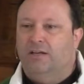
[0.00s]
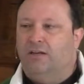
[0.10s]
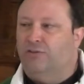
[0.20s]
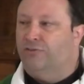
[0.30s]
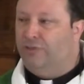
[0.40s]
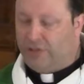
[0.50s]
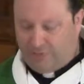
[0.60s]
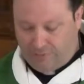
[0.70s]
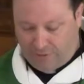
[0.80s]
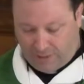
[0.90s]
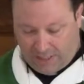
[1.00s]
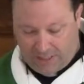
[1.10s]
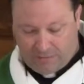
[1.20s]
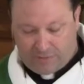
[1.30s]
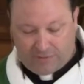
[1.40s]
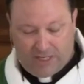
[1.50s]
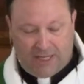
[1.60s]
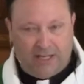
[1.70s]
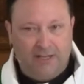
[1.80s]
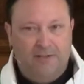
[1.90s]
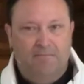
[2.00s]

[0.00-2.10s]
is fit for the kingdom of God."